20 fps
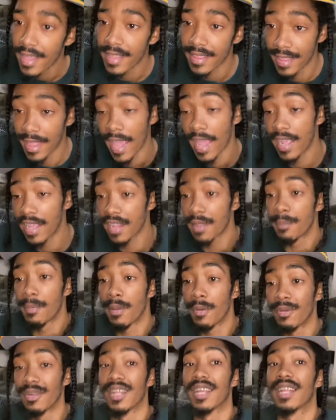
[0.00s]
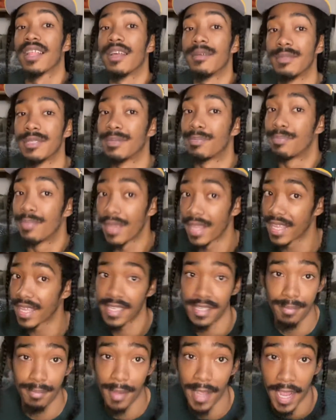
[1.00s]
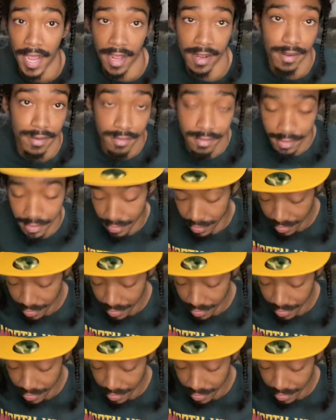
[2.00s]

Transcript: That could have been one of Clips' biggest battles.